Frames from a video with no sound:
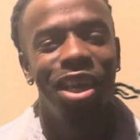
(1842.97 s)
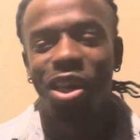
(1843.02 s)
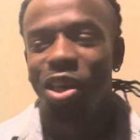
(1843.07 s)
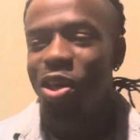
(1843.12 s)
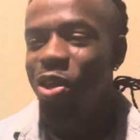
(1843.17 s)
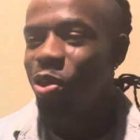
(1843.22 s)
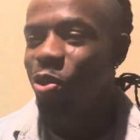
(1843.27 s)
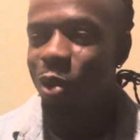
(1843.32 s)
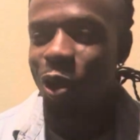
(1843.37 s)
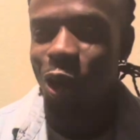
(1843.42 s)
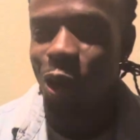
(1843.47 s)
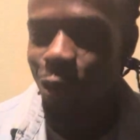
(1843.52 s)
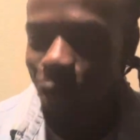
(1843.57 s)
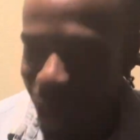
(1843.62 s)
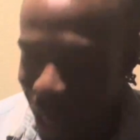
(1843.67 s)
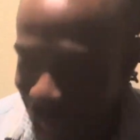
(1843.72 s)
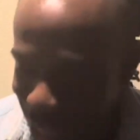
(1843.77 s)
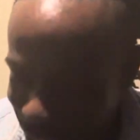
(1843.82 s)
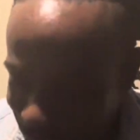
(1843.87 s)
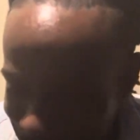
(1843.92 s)
You wonder
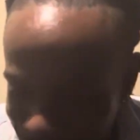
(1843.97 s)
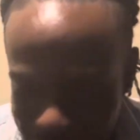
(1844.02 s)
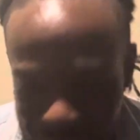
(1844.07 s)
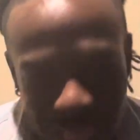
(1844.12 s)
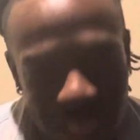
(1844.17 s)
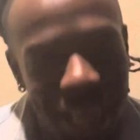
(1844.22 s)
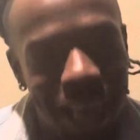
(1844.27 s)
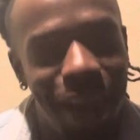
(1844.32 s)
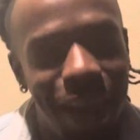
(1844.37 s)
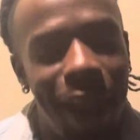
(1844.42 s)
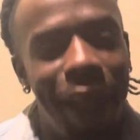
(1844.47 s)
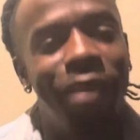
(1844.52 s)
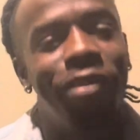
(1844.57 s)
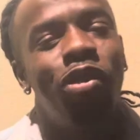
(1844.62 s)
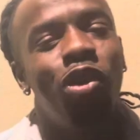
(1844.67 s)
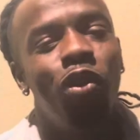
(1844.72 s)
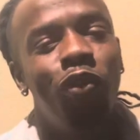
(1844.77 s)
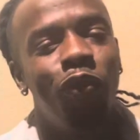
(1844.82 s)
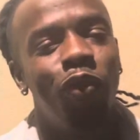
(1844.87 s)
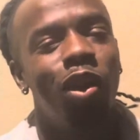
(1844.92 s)
why they nice to
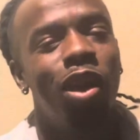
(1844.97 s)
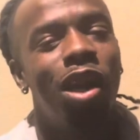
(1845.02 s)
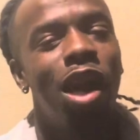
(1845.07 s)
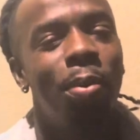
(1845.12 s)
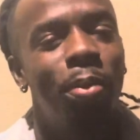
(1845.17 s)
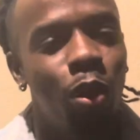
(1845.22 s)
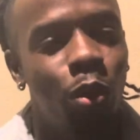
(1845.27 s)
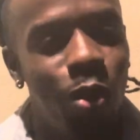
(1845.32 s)
you for a couple of